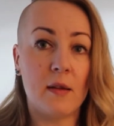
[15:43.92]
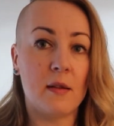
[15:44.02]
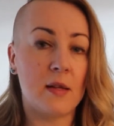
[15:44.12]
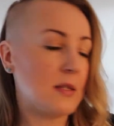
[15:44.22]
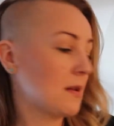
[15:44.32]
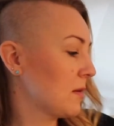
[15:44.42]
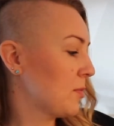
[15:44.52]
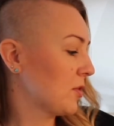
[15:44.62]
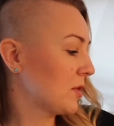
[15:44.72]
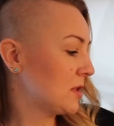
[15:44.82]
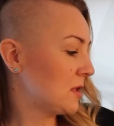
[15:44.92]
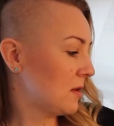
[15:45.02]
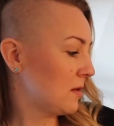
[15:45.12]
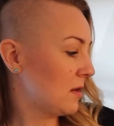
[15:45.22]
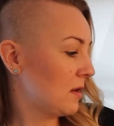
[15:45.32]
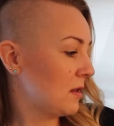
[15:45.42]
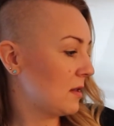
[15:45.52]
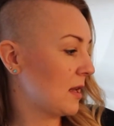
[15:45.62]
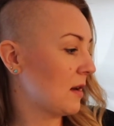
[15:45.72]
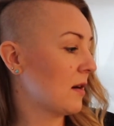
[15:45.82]
these other books
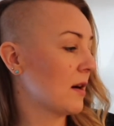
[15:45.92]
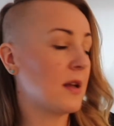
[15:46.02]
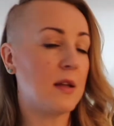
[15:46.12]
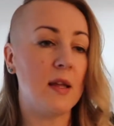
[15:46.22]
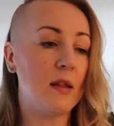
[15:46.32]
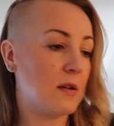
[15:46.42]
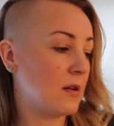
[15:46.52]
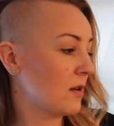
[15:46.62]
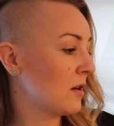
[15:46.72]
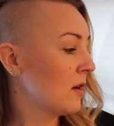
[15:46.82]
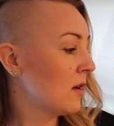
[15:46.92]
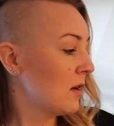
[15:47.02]
that are either